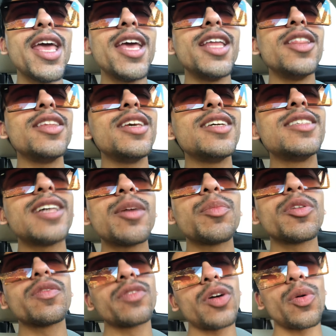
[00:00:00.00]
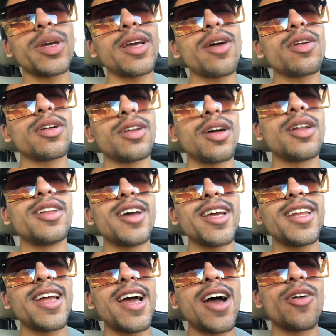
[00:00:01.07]
In the example of going out a
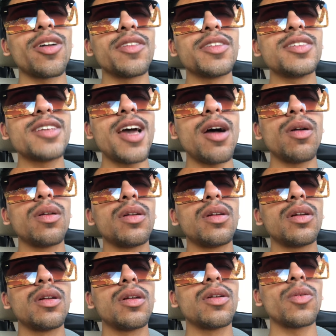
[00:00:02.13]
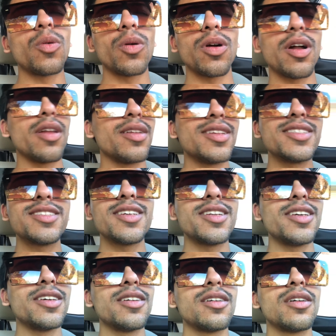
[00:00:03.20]
night out on the town or on the
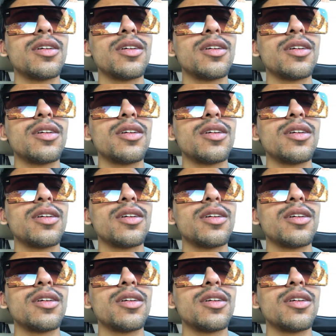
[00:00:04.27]
city,